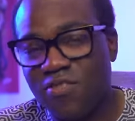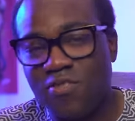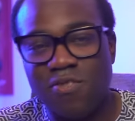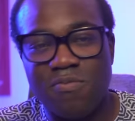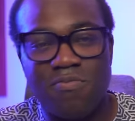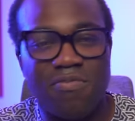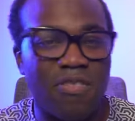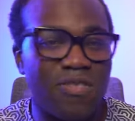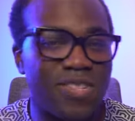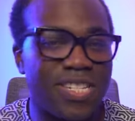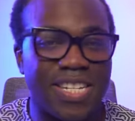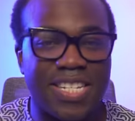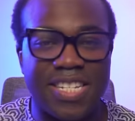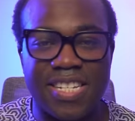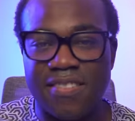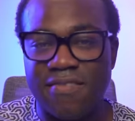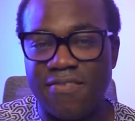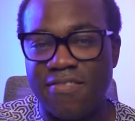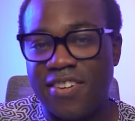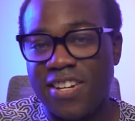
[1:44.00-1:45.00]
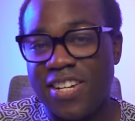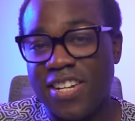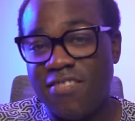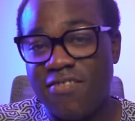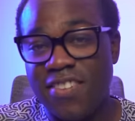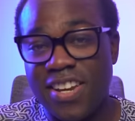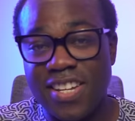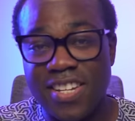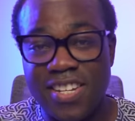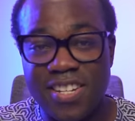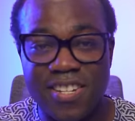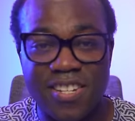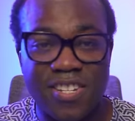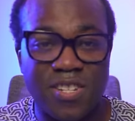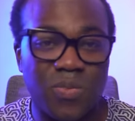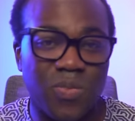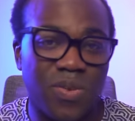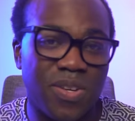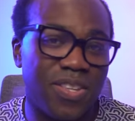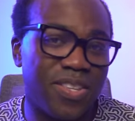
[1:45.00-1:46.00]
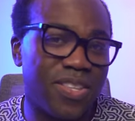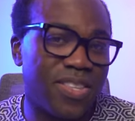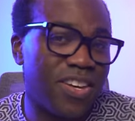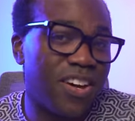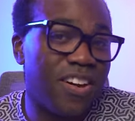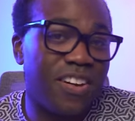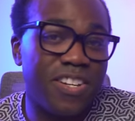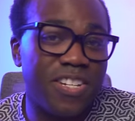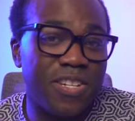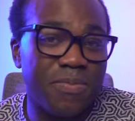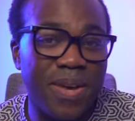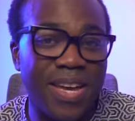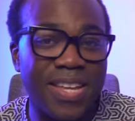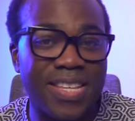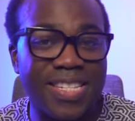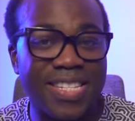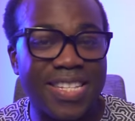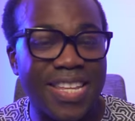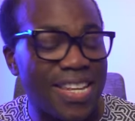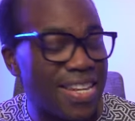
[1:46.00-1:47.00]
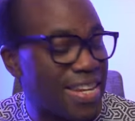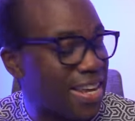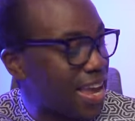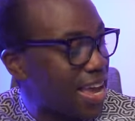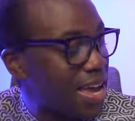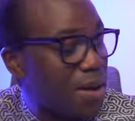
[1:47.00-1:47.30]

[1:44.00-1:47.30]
or processing 3D renders with high demands, then the